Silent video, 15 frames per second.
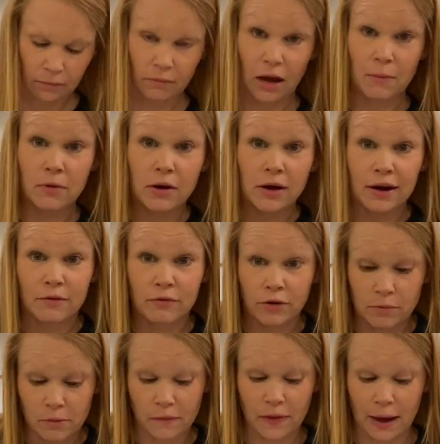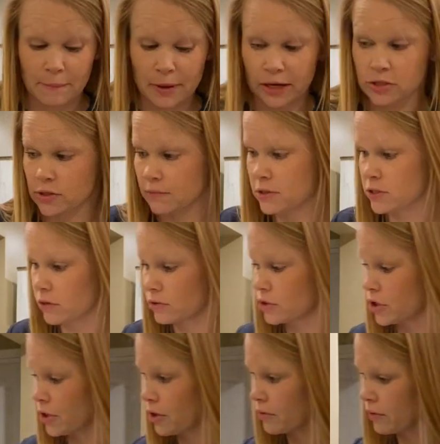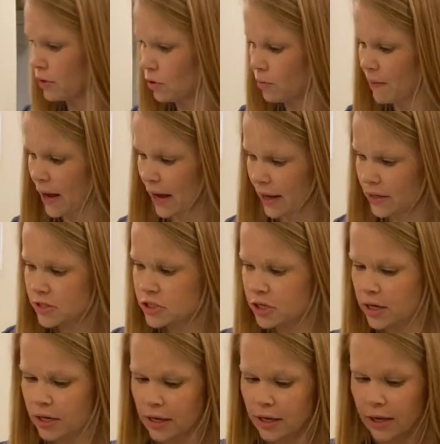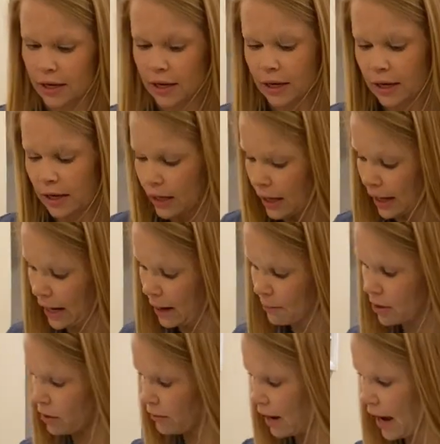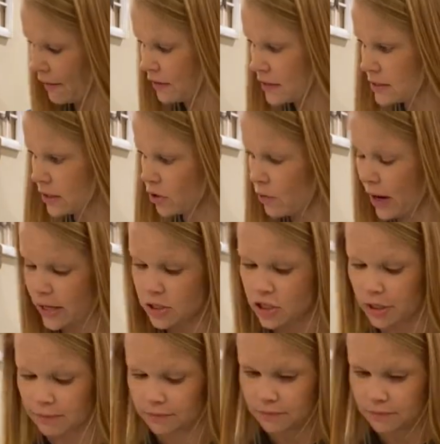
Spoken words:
I'm out of room on that page, so I'm just gonna turn to a new page. And I'm gonna write this equation.